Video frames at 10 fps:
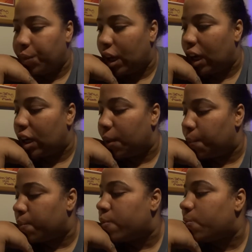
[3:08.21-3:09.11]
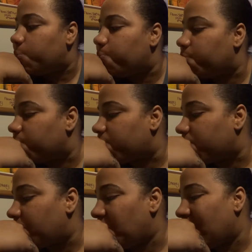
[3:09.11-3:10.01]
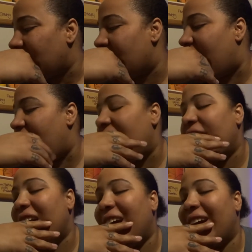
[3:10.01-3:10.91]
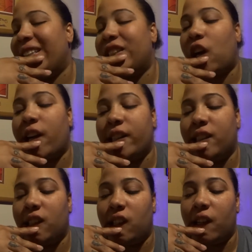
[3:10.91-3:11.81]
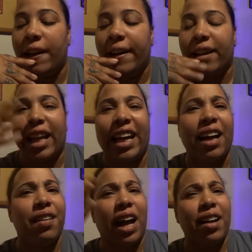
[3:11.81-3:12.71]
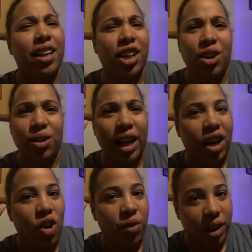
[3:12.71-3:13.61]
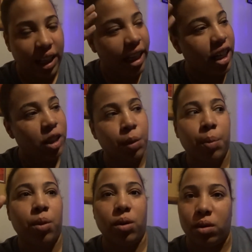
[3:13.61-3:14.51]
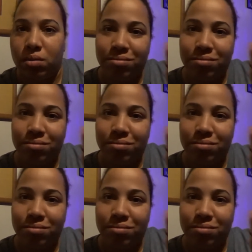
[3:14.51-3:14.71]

I had started to like, I you know, like over the years people,